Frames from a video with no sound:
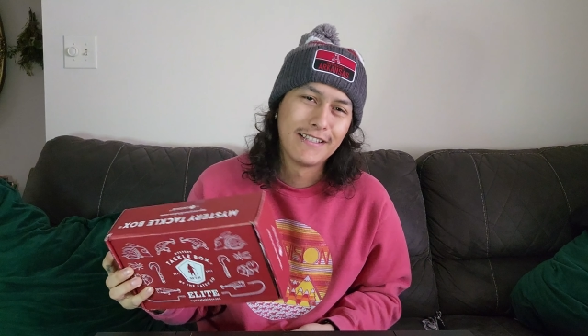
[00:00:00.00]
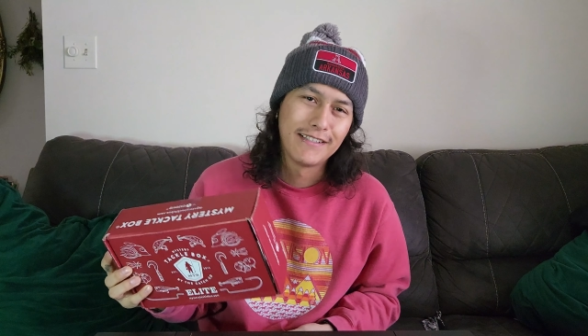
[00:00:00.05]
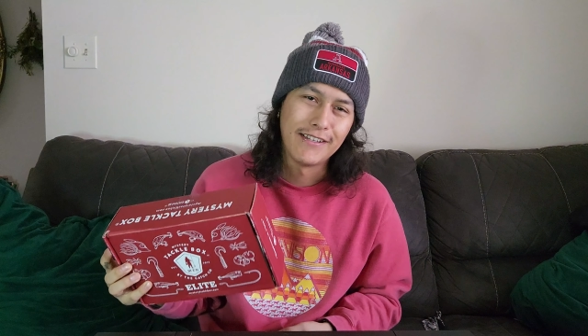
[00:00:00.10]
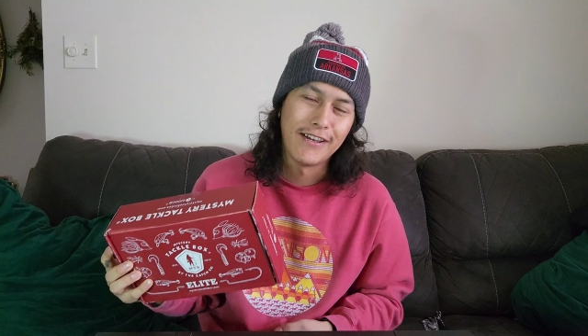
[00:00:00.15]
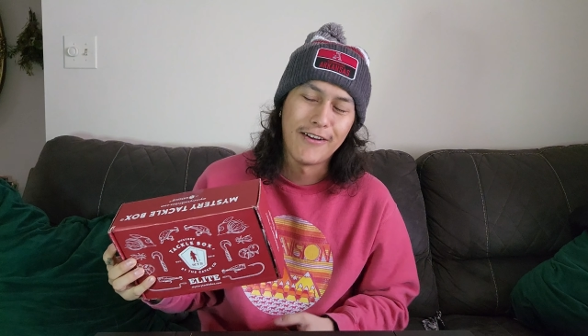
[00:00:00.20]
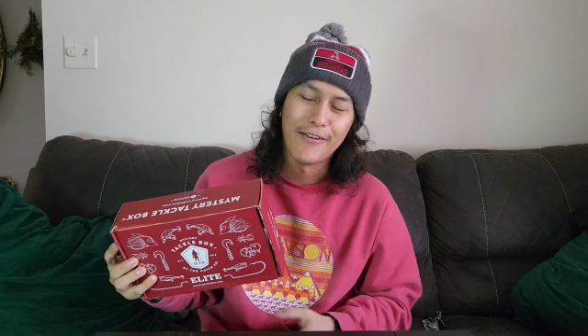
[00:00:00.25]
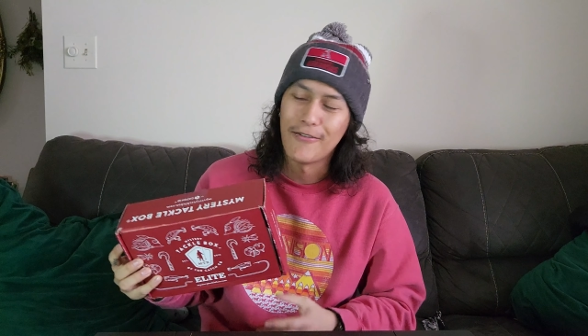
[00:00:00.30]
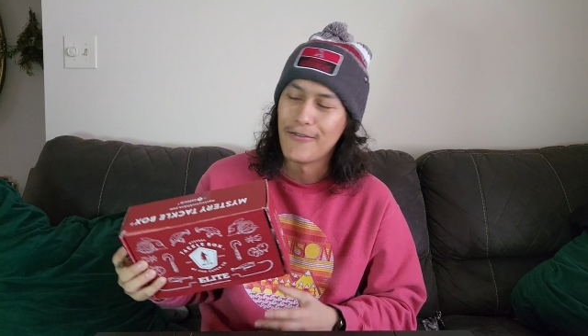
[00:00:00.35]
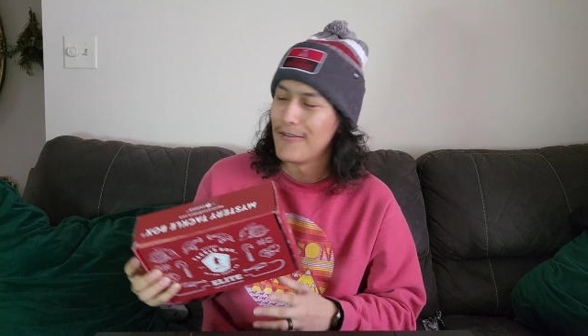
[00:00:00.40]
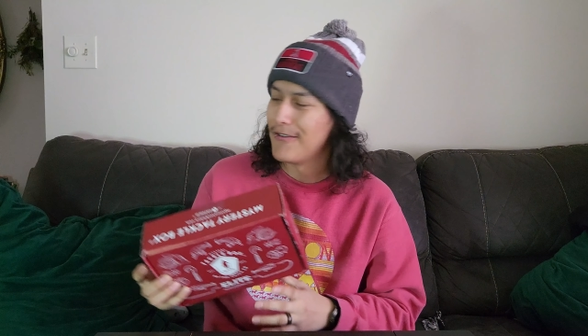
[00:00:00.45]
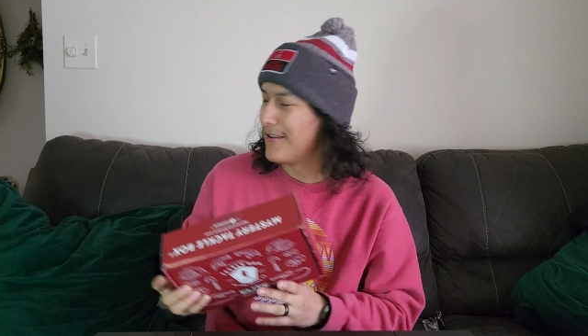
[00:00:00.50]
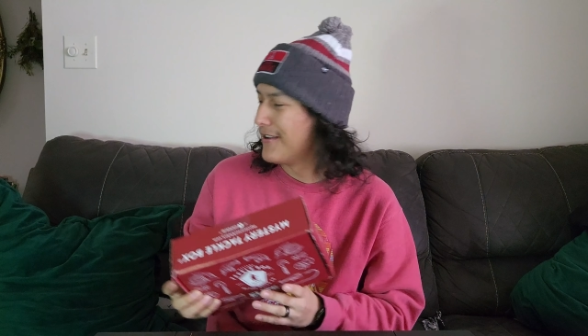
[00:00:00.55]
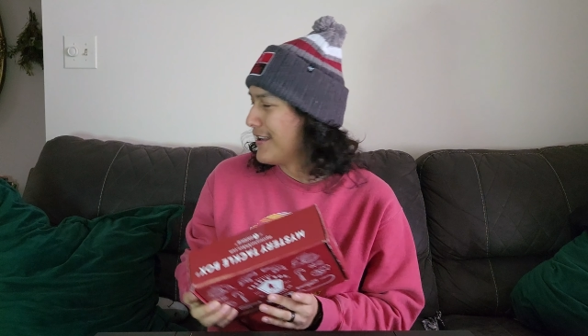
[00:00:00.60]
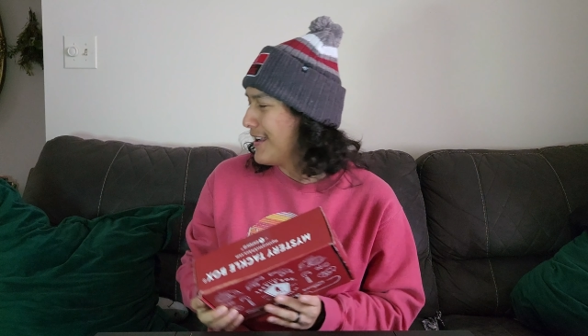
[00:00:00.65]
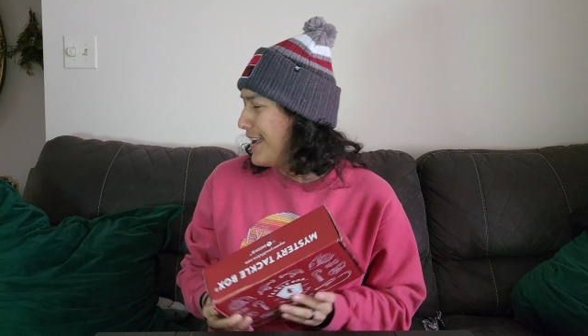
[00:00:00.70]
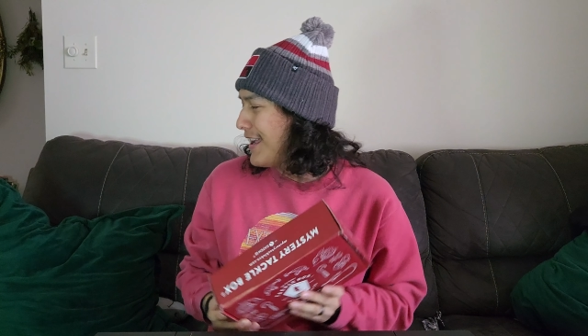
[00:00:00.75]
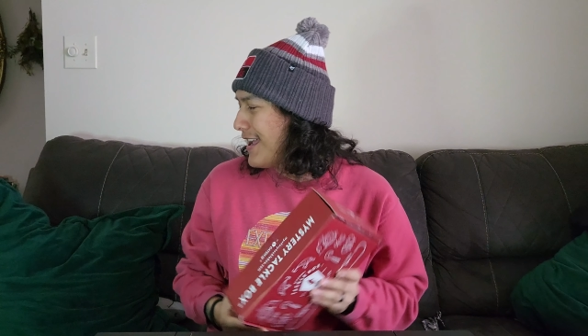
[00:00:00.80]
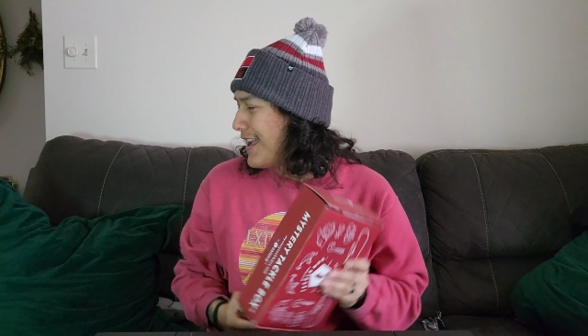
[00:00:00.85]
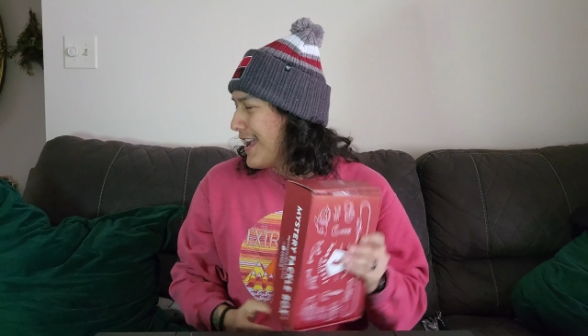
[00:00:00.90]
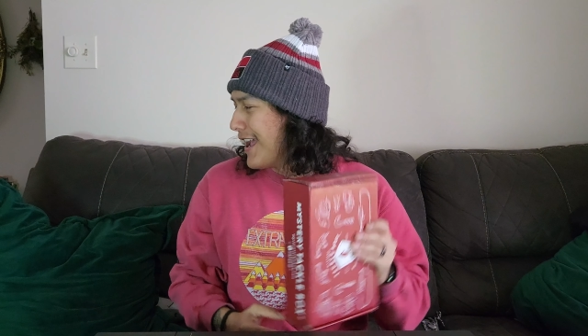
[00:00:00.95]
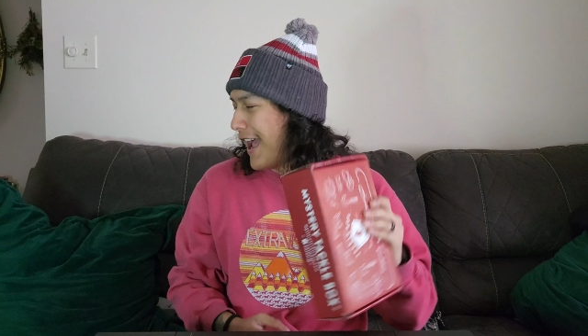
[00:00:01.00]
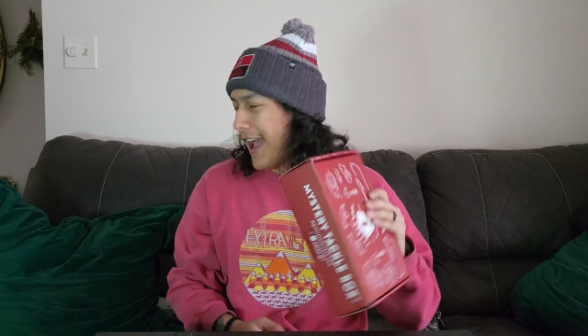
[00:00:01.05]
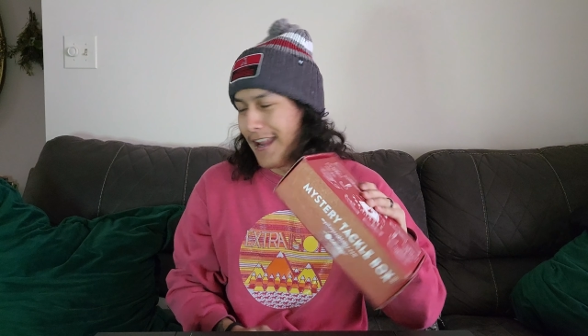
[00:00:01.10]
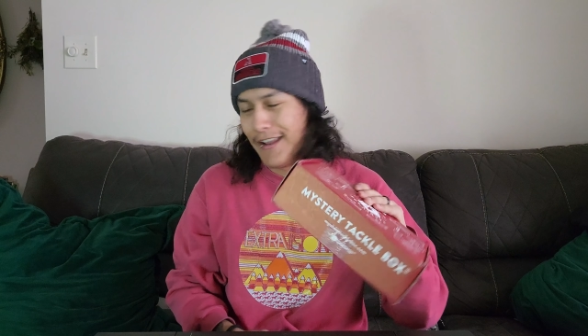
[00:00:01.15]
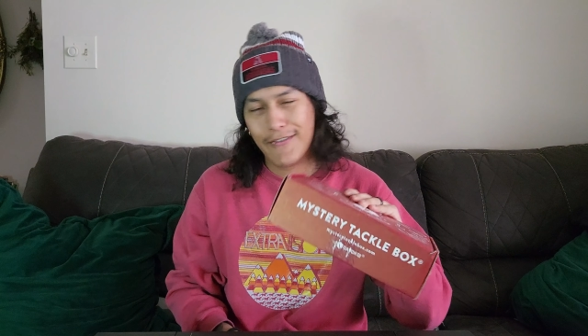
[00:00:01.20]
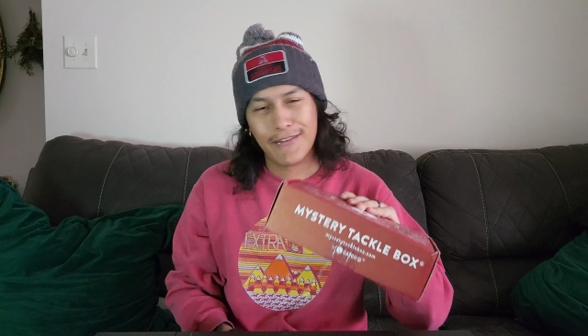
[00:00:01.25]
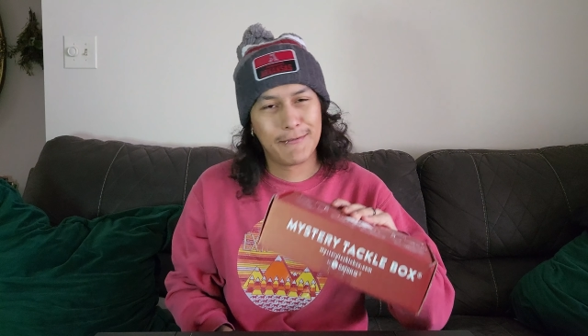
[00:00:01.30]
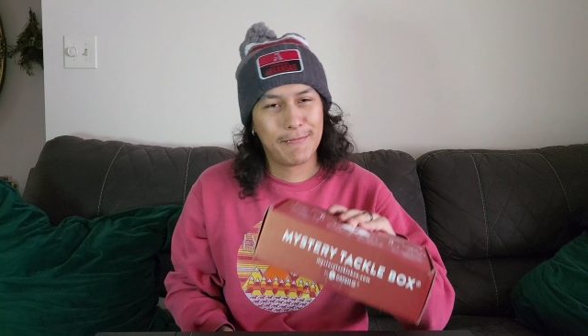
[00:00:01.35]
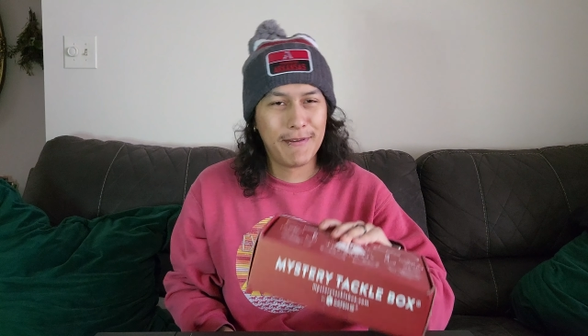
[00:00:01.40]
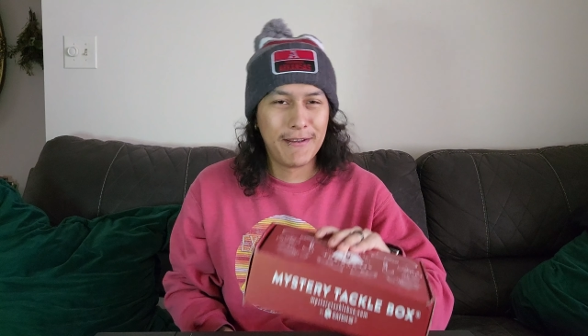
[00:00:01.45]
So I
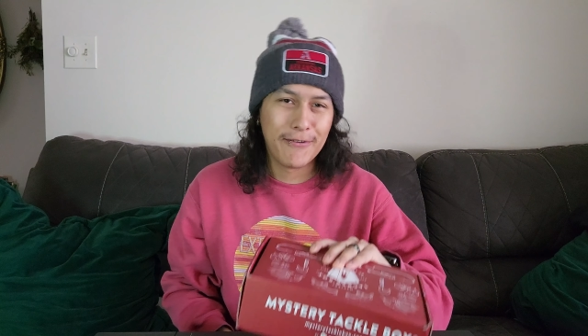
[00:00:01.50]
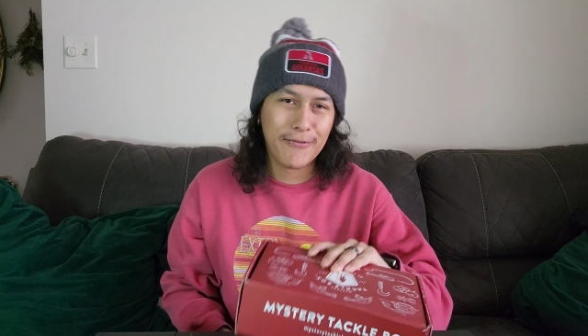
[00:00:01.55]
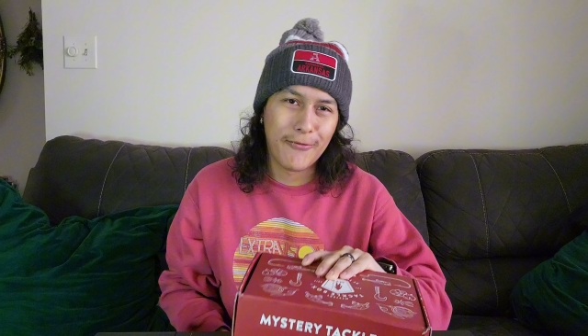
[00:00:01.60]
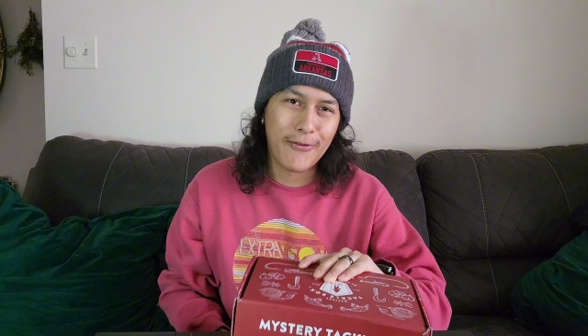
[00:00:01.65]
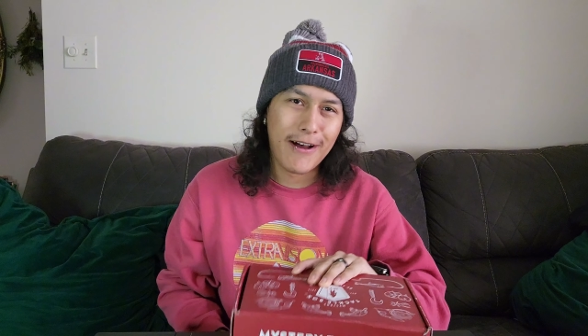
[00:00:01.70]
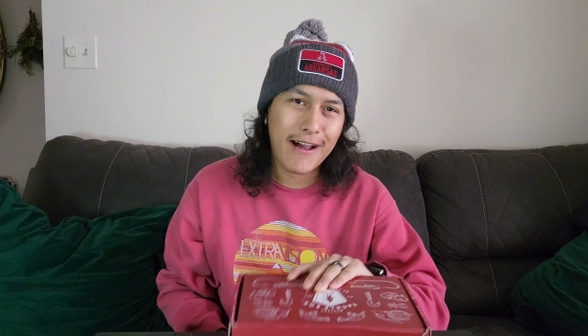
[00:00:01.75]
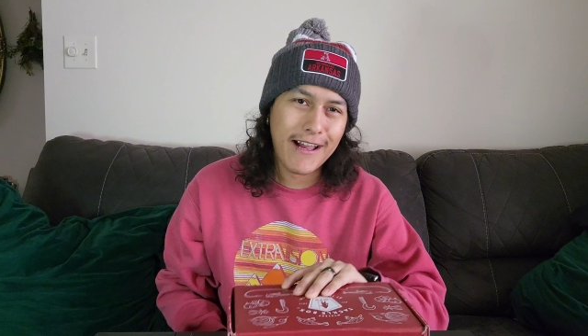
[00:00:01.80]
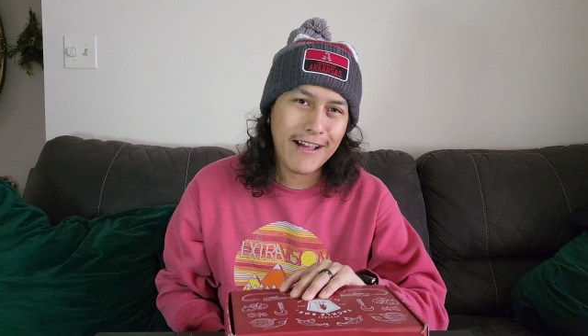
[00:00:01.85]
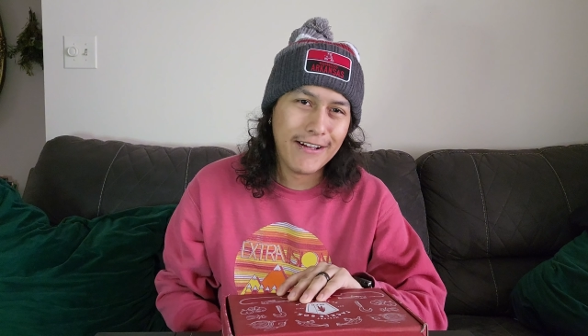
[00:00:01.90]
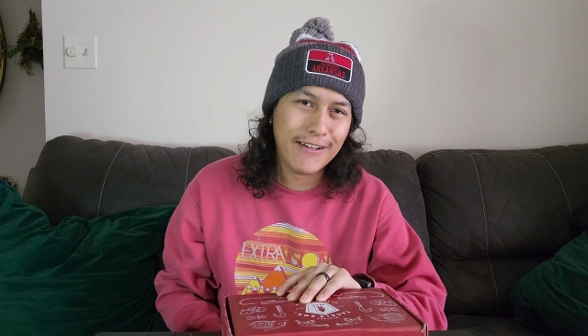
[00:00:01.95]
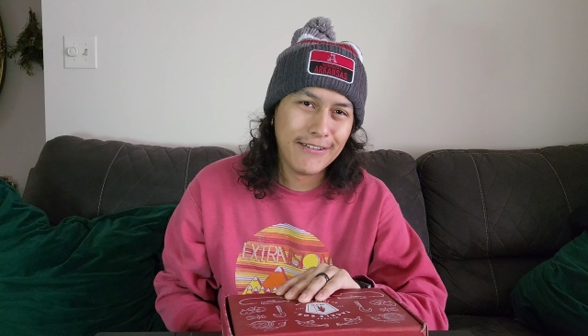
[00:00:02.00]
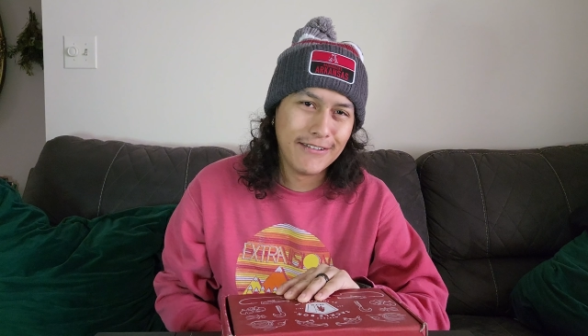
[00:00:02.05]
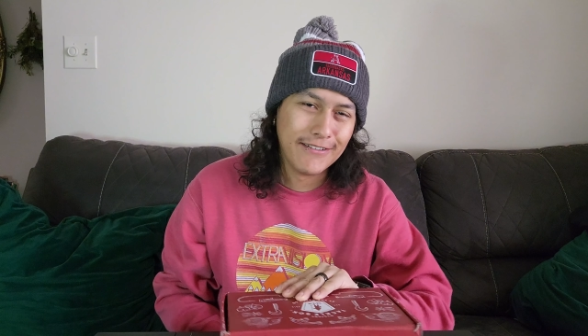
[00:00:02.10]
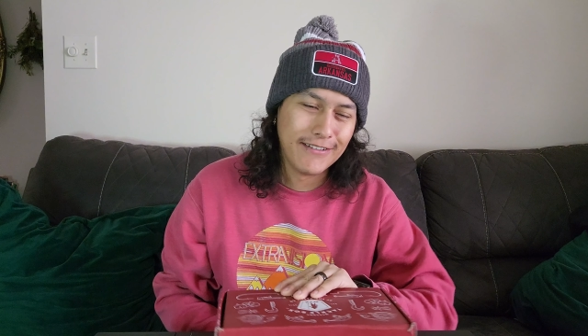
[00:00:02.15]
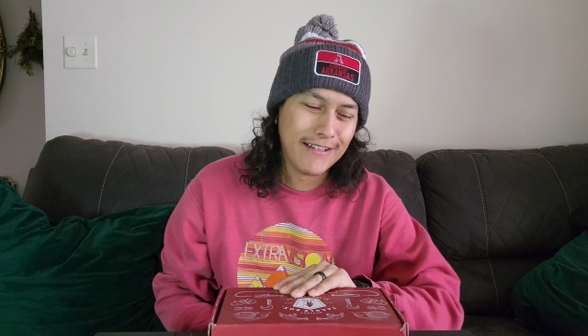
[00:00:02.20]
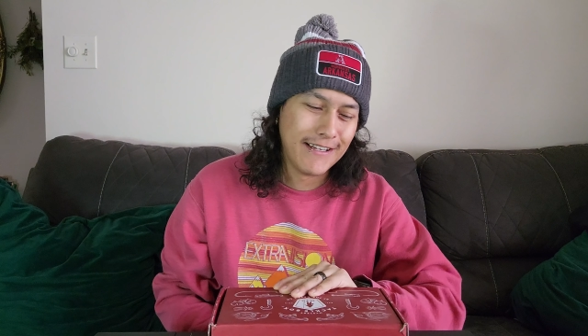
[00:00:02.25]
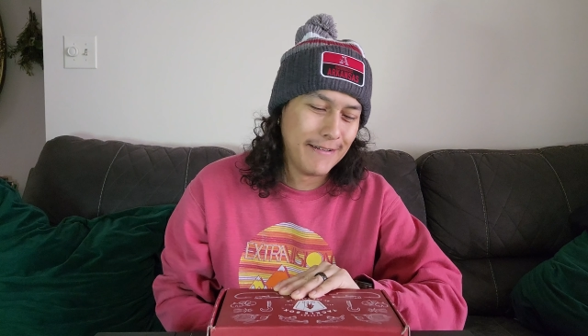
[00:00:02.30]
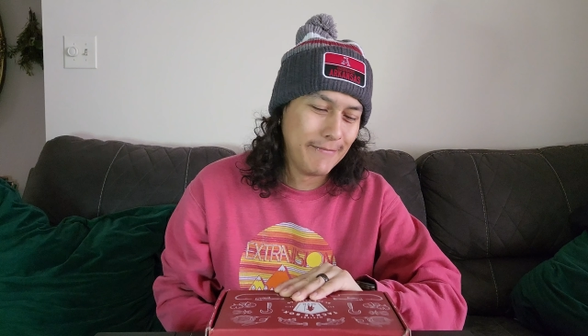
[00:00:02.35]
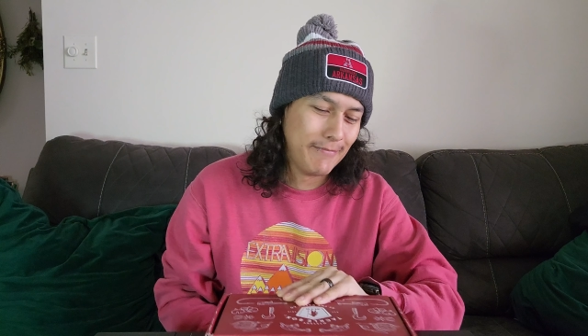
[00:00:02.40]
know it's been a while.